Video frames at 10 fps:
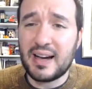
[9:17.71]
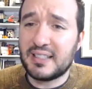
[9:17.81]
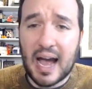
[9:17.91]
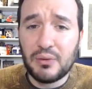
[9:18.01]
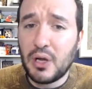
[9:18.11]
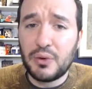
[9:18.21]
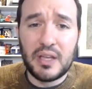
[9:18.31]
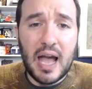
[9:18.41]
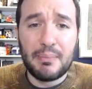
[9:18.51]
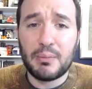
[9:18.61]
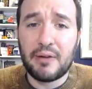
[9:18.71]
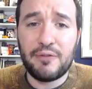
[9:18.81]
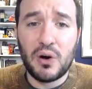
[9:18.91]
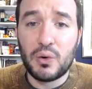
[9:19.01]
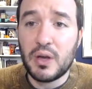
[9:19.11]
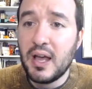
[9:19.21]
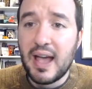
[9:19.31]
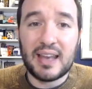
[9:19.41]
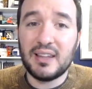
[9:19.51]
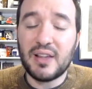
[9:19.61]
I downloaded the app on my phone and